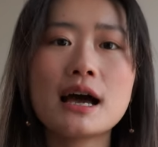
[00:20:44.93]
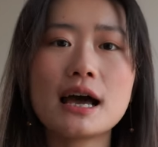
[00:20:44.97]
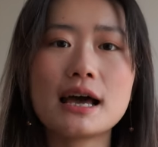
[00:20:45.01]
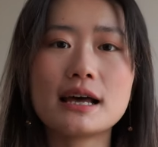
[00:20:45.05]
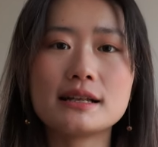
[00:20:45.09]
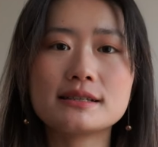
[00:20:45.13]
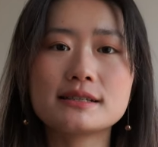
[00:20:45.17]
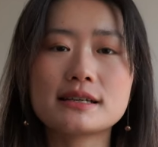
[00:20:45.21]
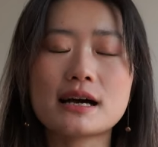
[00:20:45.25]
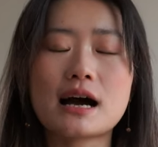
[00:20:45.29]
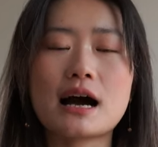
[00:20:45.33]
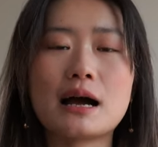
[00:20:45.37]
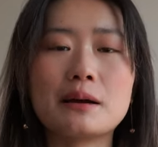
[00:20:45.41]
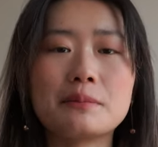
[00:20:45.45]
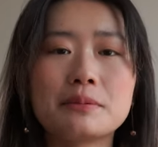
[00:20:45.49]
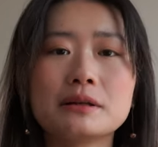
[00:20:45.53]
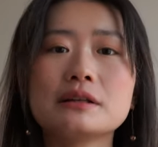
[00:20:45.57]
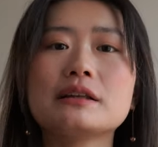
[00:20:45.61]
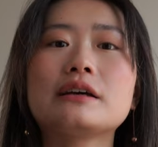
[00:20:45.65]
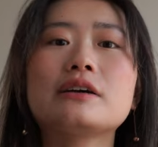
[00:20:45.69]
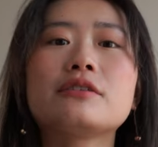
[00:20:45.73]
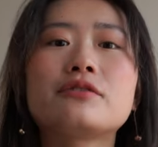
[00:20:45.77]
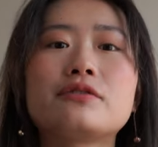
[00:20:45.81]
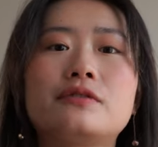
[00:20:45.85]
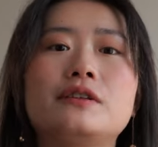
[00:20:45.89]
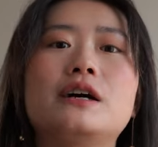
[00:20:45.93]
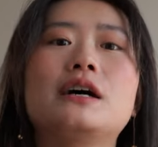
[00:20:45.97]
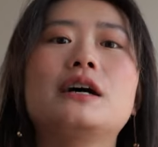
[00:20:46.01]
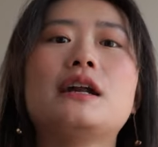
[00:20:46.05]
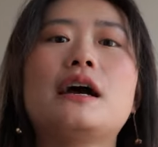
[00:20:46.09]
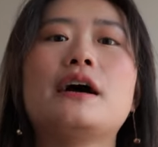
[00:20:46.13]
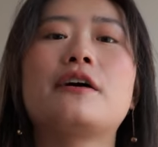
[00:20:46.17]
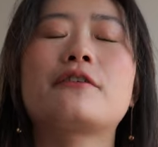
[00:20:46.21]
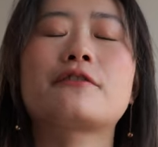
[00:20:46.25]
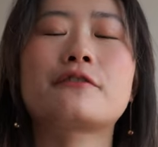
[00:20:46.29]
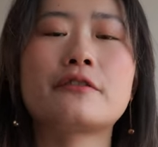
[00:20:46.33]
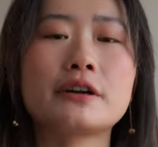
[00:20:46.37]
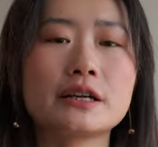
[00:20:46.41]
And I believe
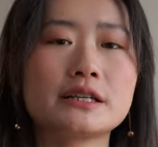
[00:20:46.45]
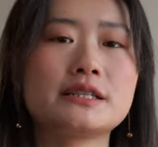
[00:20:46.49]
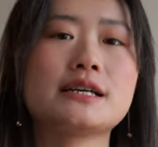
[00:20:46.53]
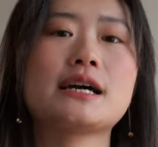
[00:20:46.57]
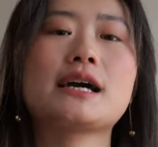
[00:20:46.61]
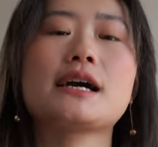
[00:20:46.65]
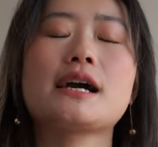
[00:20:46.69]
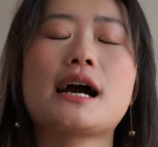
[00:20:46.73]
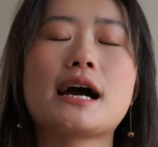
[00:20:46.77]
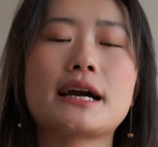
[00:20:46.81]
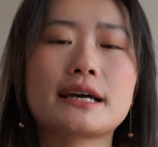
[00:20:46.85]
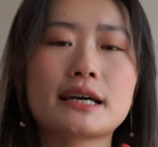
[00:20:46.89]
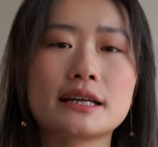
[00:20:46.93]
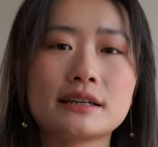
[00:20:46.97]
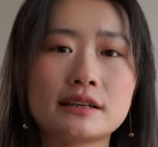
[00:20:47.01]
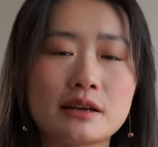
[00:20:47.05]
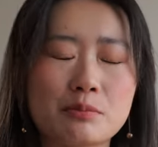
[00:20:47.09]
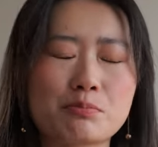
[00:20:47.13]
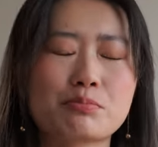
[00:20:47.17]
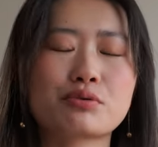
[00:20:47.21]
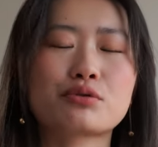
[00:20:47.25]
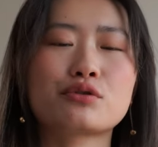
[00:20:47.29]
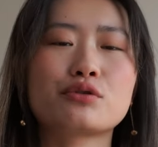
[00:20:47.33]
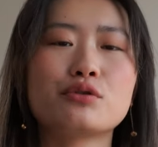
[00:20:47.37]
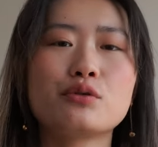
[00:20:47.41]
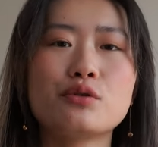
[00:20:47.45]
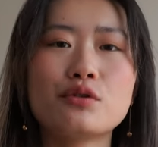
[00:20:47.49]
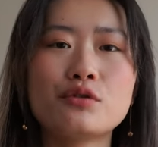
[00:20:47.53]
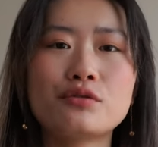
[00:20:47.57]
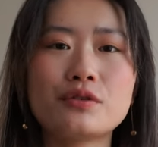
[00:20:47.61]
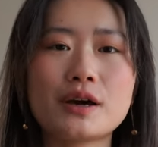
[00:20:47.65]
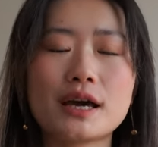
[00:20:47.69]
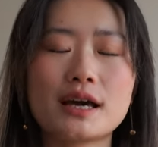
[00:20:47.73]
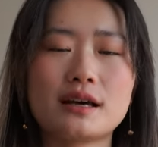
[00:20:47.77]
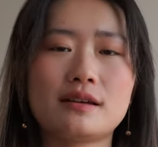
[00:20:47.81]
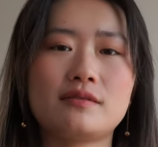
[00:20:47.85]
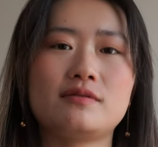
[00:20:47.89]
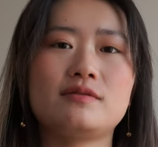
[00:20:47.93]
that every day I can
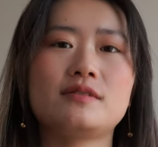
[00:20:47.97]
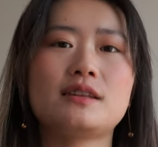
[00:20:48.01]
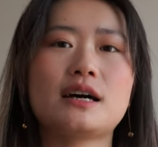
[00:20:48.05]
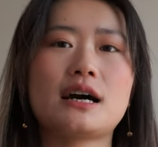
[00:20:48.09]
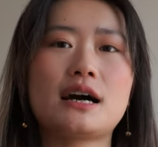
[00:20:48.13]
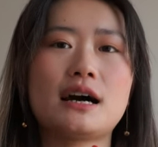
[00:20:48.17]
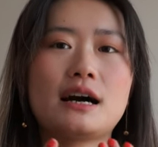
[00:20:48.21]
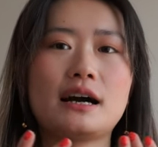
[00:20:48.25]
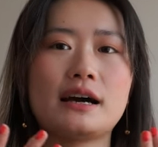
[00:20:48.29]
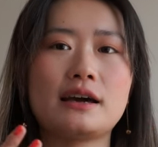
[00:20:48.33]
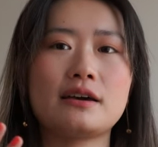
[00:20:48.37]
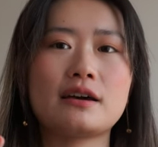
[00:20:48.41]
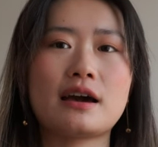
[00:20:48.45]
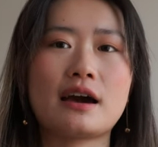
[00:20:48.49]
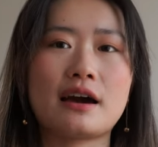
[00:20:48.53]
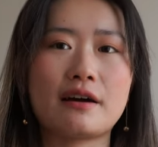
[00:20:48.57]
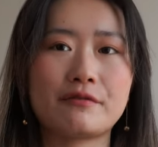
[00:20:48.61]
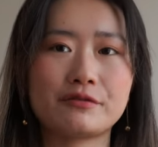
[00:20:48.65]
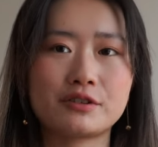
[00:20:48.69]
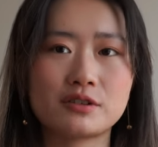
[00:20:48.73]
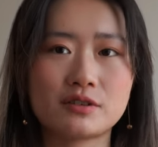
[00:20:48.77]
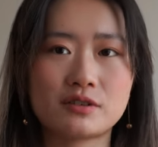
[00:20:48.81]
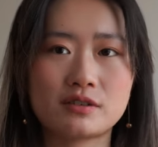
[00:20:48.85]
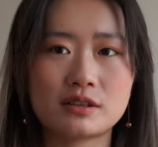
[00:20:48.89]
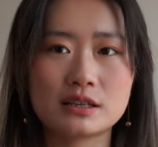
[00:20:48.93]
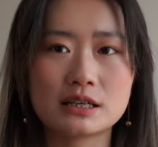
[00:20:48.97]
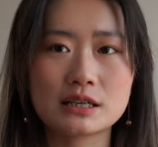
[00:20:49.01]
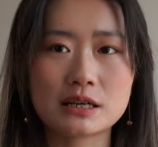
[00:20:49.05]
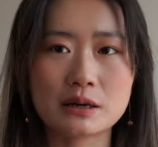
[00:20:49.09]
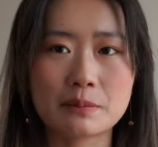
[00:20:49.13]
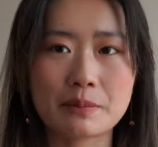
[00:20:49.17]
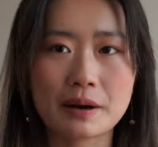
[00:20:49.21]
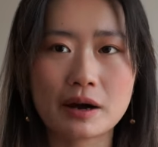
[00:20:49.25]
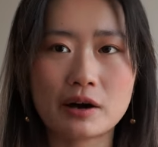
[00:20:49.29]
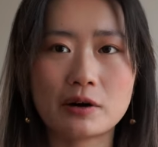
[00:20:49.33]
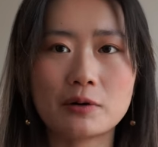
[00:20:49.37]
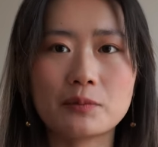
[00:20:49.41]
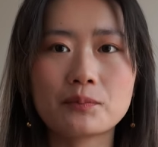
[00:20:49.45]
improve and that I have to think
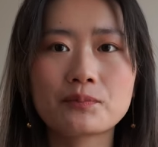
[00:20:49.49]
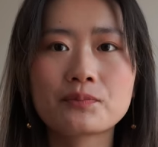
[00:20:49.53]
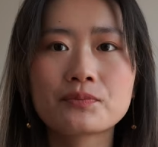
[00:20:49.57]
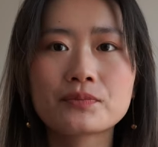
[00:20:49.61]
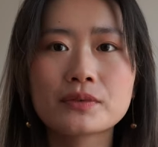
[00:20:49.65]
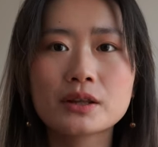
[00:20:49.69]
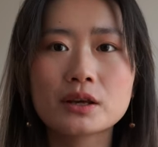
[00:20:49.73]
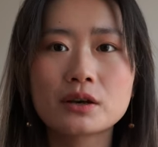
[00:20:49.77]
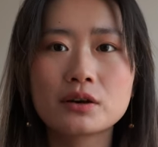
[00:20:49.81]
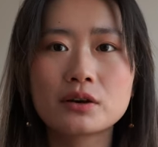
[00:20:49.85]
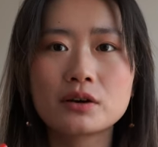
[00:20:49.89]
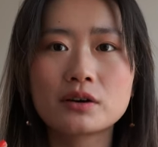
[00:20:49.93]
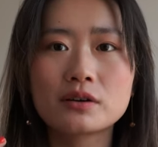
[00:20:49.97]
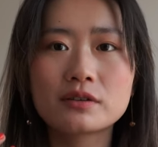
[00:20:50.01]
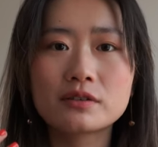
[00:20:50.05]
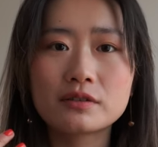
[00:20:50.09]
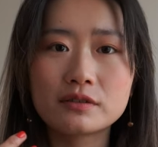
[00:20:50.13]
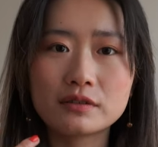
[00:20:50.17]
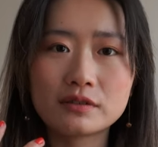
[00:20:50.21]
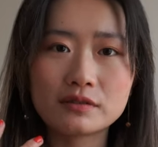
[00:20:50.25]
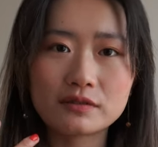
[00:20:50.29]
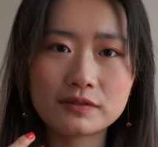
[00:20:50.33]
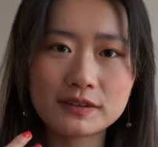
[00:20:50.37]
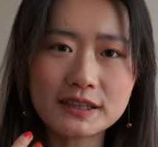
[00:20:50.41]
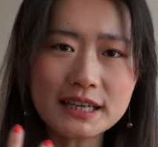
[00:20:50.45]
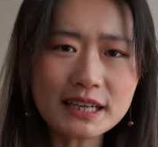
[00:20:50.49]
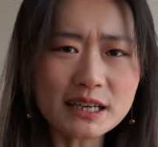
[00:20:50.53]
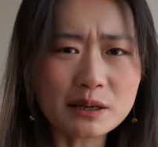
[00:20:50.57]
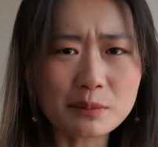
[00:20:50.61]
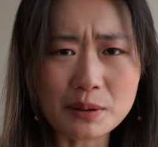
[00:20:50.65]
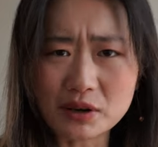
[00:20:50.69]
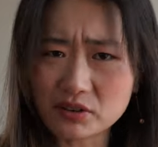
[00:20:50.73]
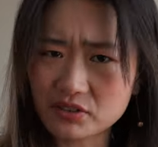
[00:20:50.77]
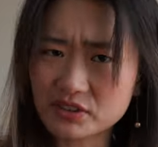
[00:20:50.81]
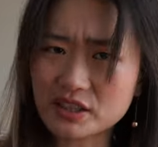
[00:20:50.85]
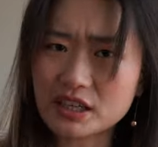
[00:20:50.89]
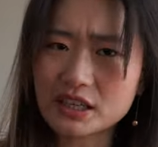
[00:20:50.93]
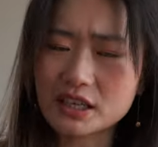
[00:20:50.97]
about
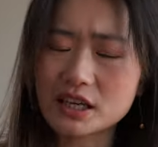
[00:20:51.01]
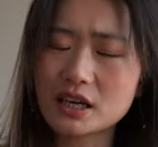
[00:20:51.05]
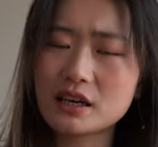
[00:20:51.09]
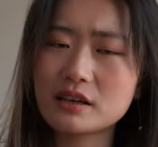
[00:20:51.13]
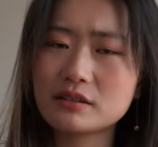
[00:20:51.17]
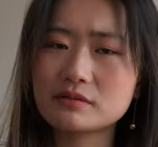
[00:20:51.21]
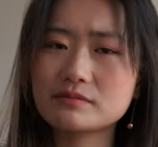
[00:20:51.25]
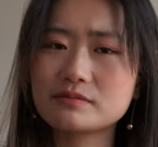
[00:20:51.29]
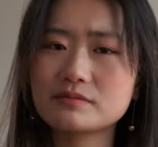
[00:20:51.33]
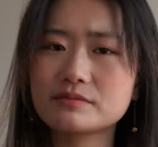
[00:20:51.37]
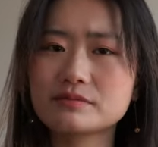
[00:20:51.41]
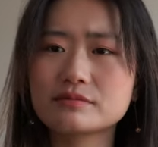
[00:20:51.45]
thinking.